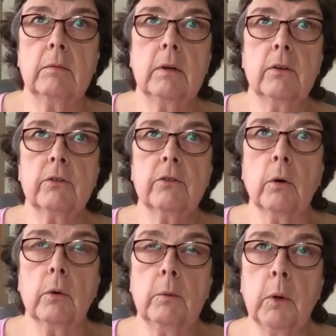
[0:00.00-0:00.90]

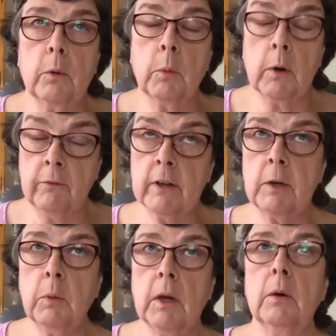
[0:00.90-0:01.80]
So we're very
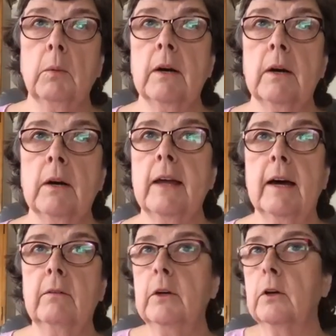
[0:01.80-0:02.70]
well aware of
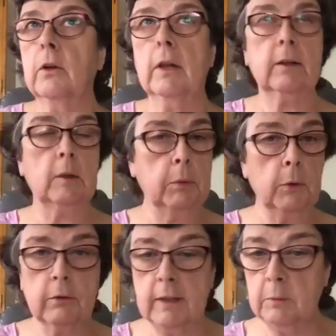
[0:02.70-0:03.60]
that, you know, like the
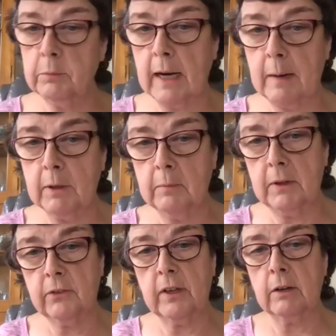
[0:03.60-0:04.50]
blue-green problem,
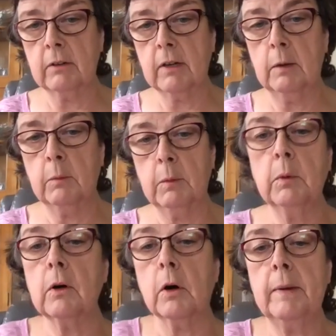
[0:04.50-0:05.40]
et cetera, and we
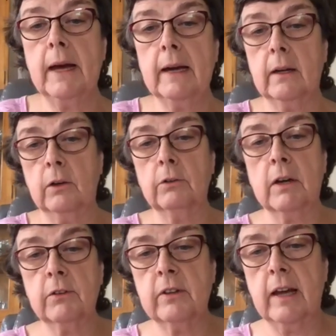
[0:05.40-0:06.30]
will go back and
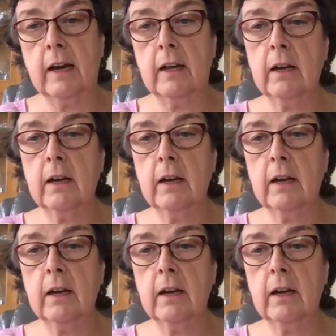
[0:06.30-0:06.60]
address that.